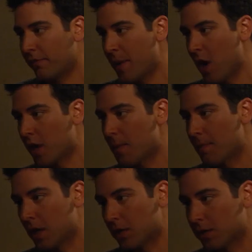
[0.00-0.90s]
$5
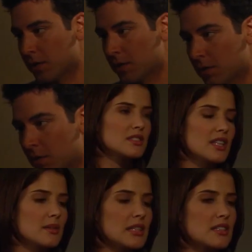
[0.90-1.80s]
American bucks.
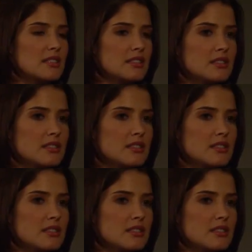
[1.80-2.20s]
Damn it.